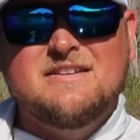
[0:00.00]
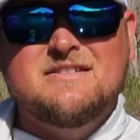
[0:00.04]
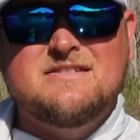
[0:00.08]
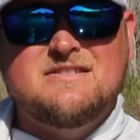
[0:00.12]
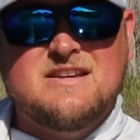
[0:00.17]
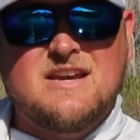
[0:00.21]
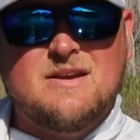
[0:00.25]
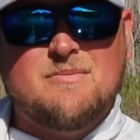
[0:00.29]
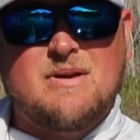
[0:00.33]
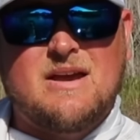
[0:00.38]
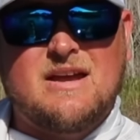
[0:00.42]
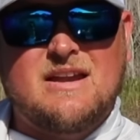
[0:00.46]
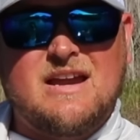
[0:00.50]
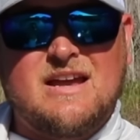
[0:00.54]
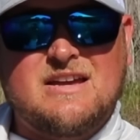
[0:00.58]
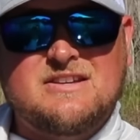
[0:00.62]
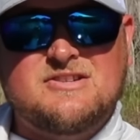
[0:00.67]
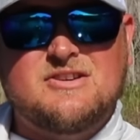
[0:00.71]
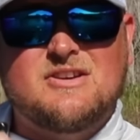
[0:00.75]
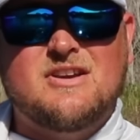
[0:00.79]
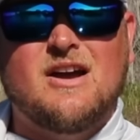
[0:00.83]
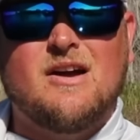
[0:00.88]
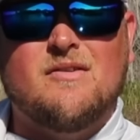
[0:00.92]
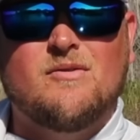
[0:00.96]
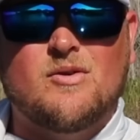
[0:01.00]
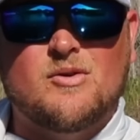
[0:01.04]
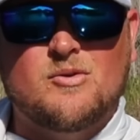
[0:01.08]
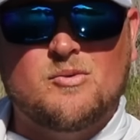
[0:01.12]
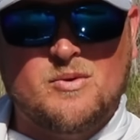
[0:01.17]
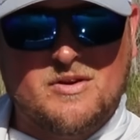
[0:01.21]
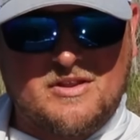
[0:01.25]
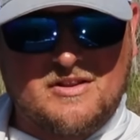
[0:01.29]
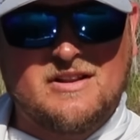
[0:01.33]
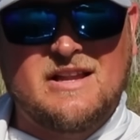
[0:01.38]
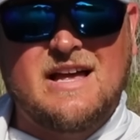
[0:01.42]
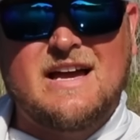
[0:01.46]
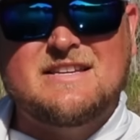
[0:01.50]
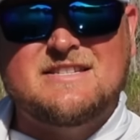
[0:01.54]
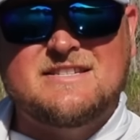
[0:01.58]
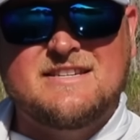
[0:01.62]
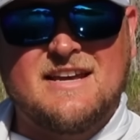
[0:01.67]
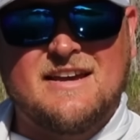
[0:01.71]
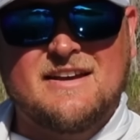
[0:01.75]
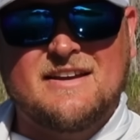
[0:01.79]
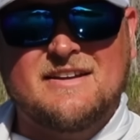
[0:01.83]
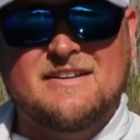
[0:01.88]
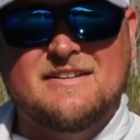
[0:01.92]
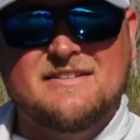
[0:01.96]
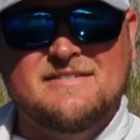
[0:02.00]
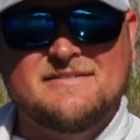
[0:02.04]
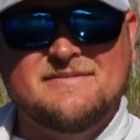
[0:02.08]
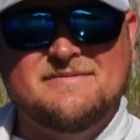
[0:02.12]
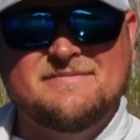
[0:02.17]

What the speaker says: ZMAN has you covered with ELAZTECH.